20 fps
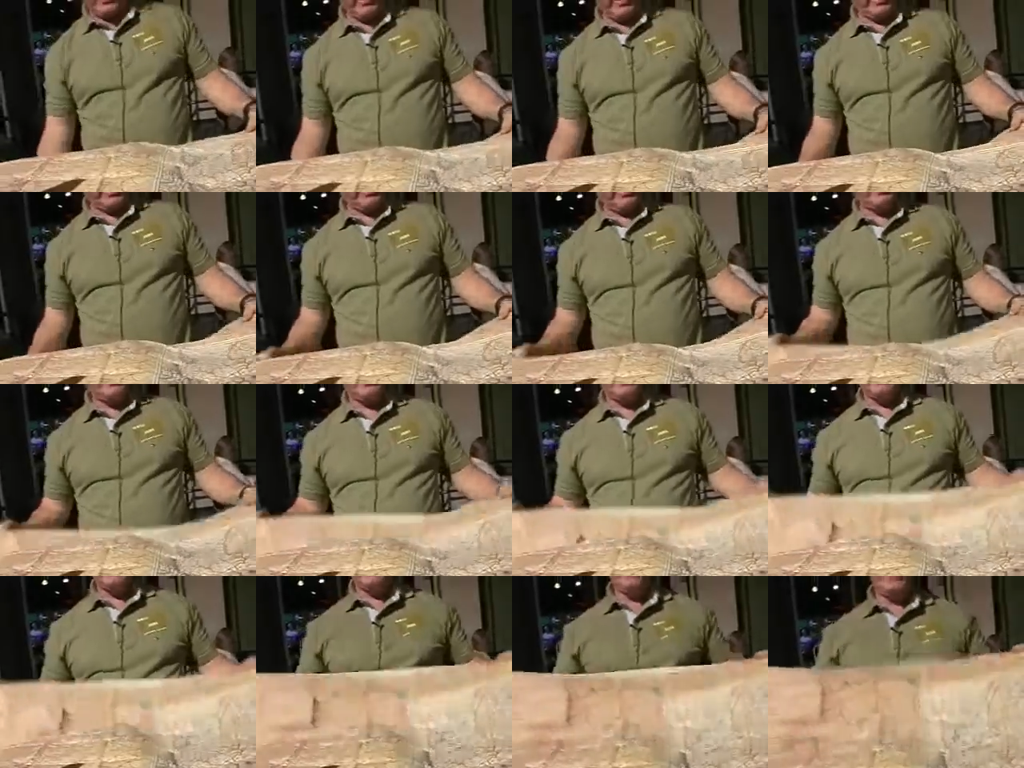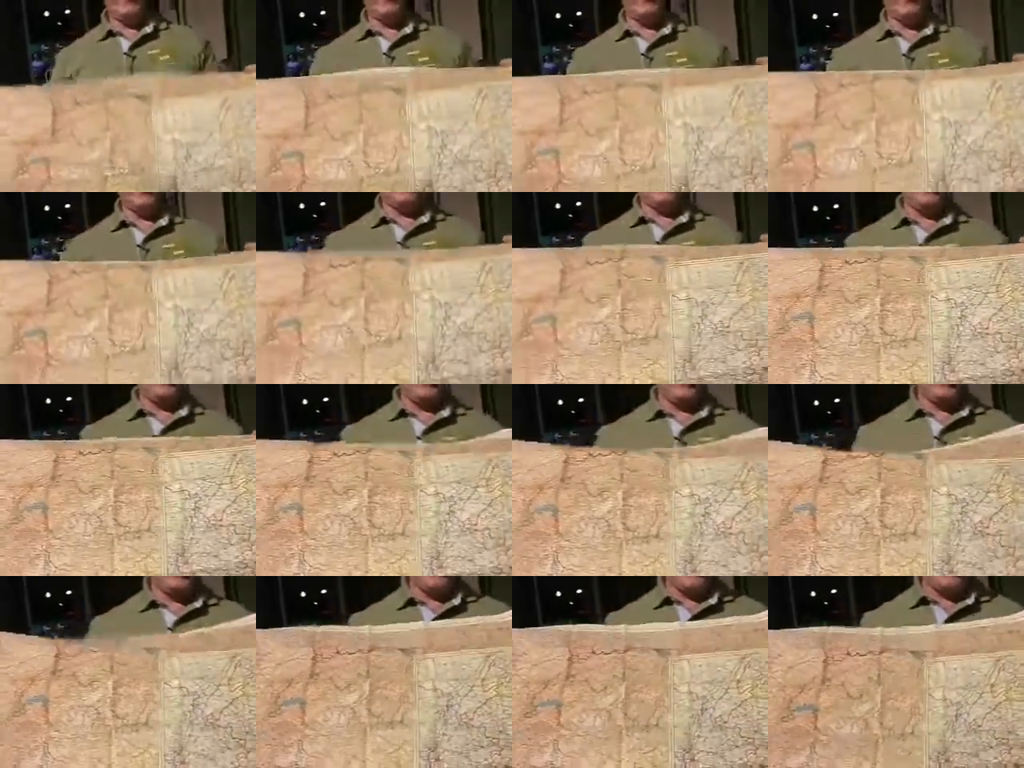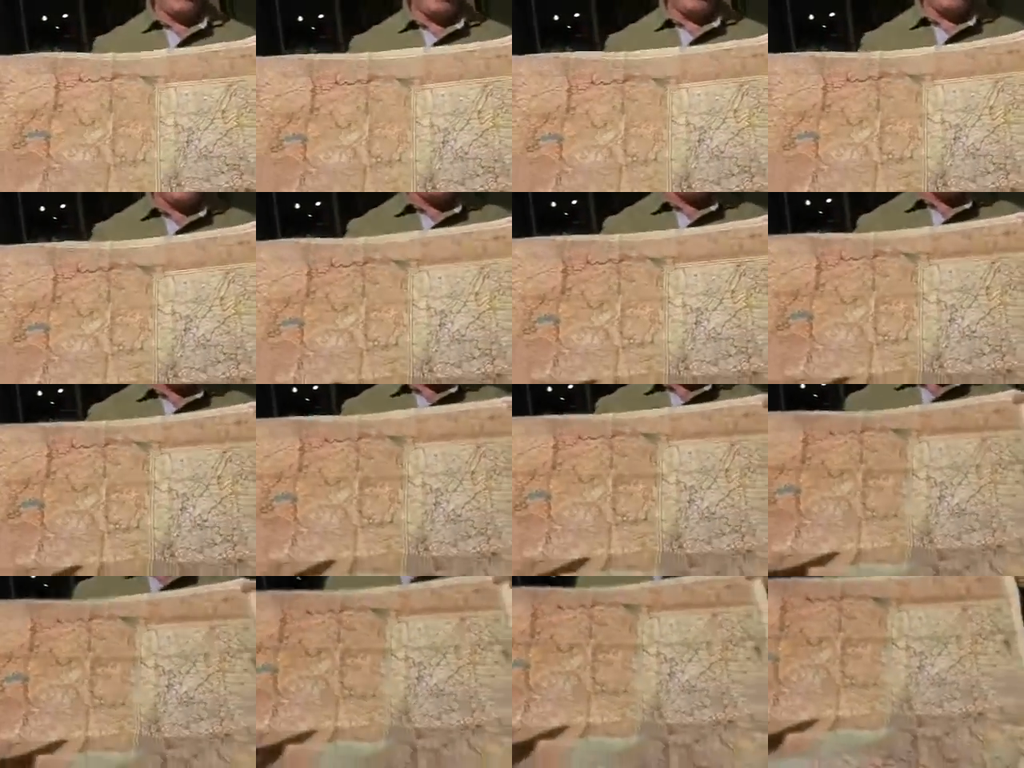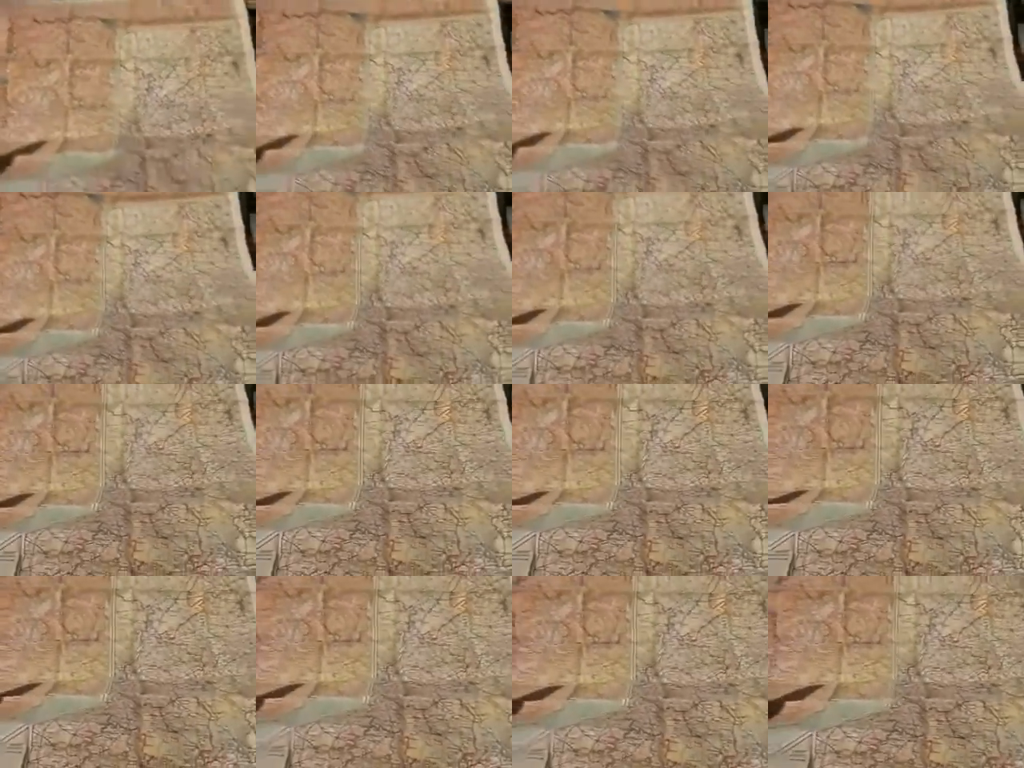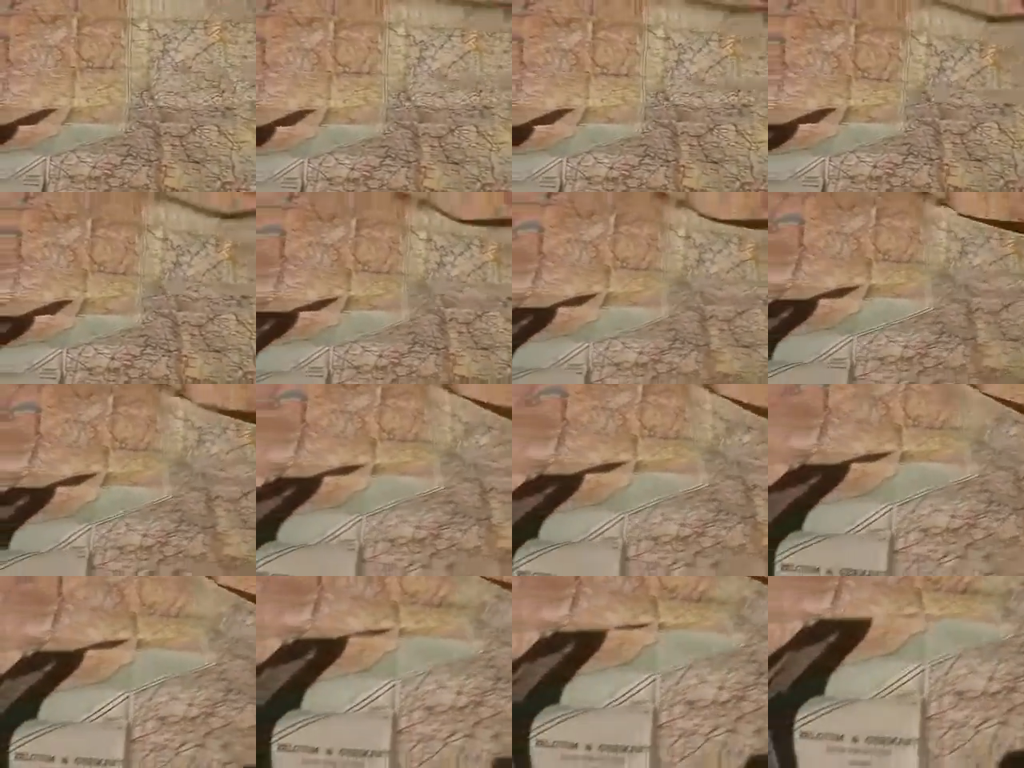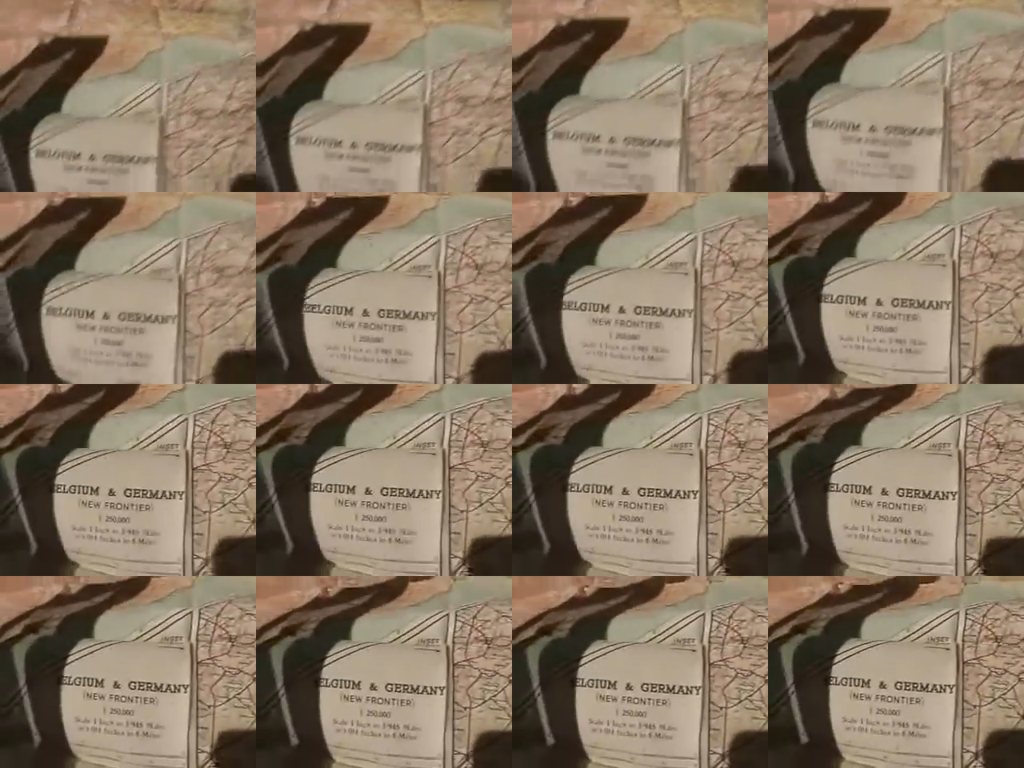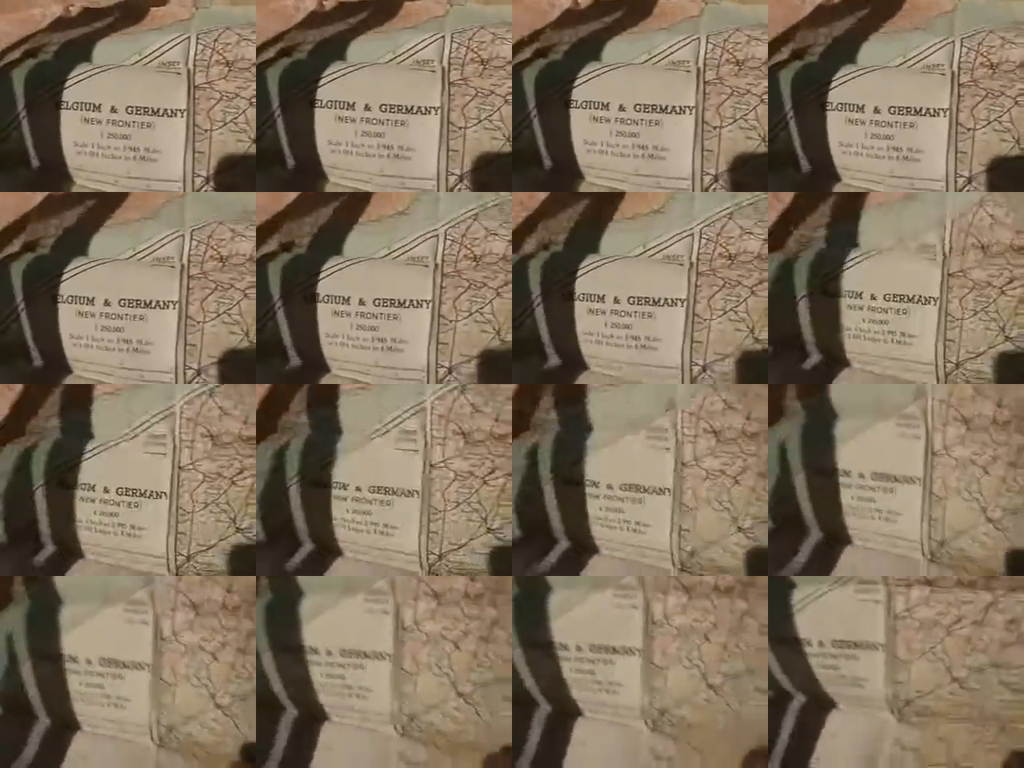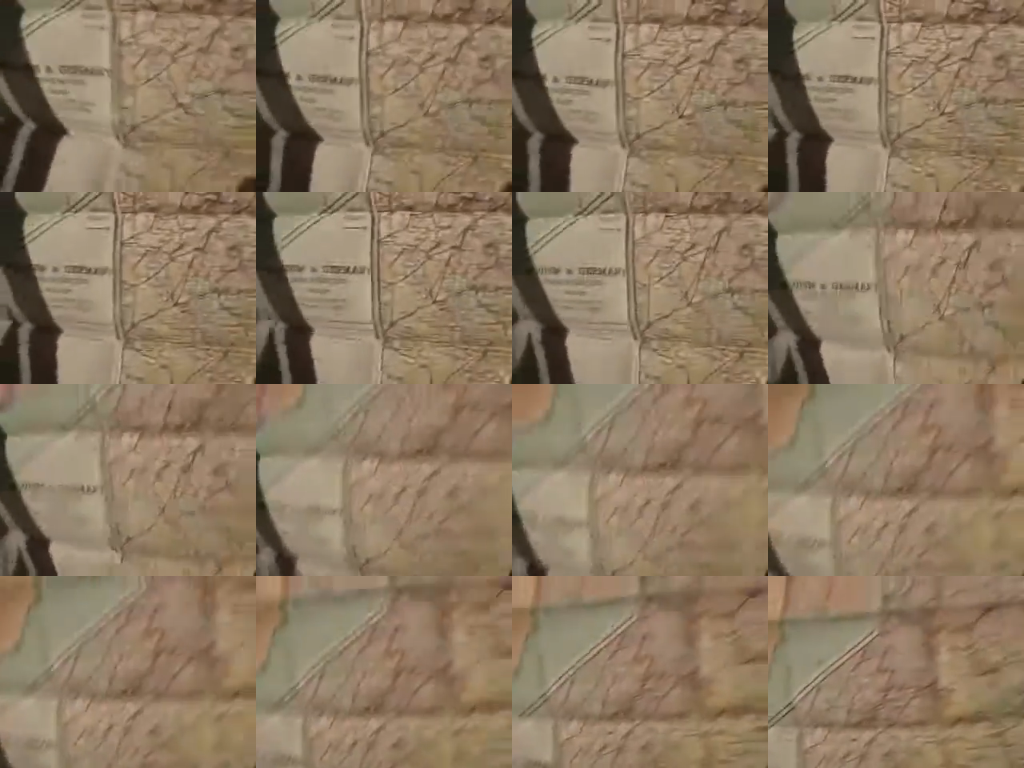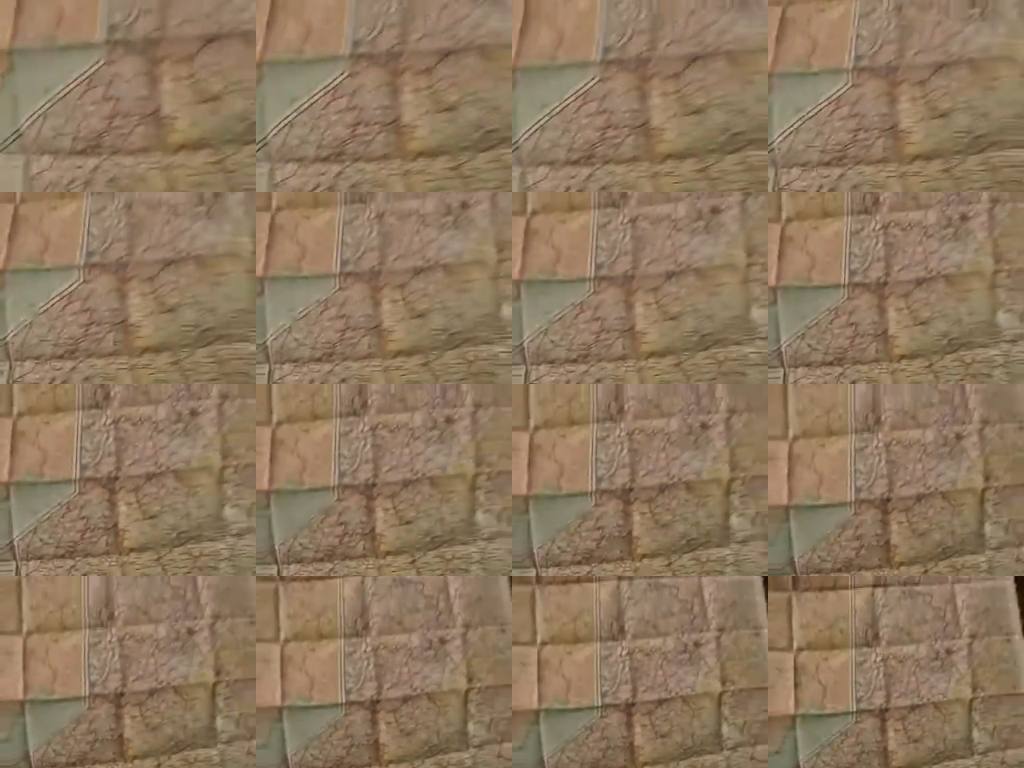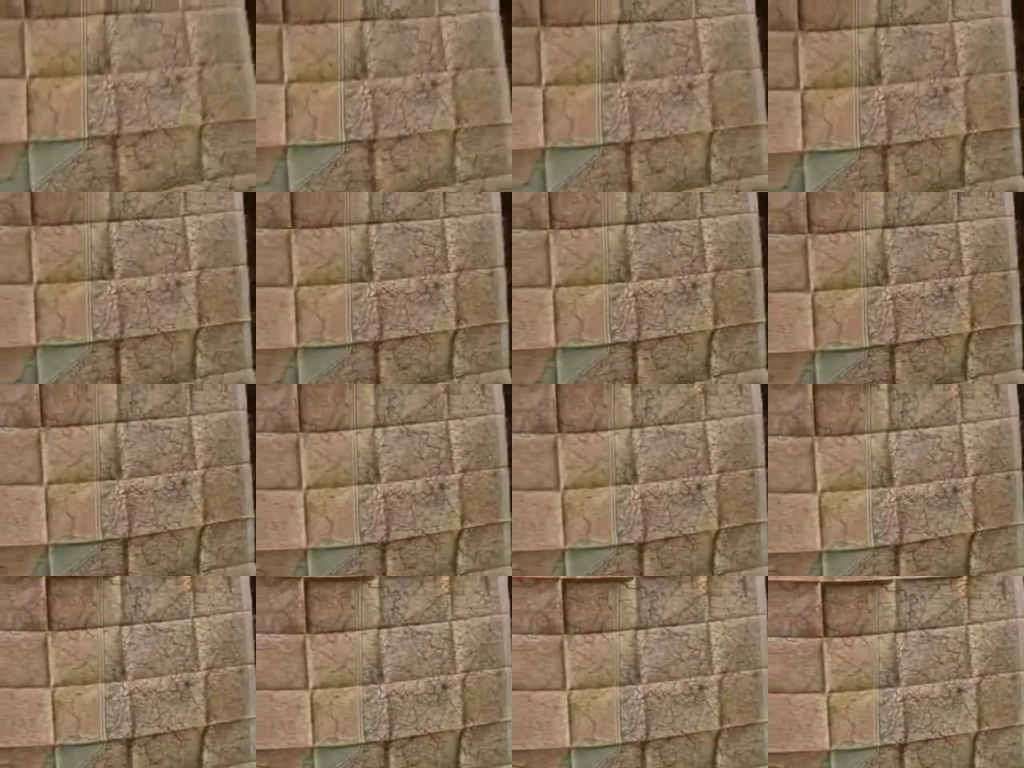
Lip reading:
(no speaker visible)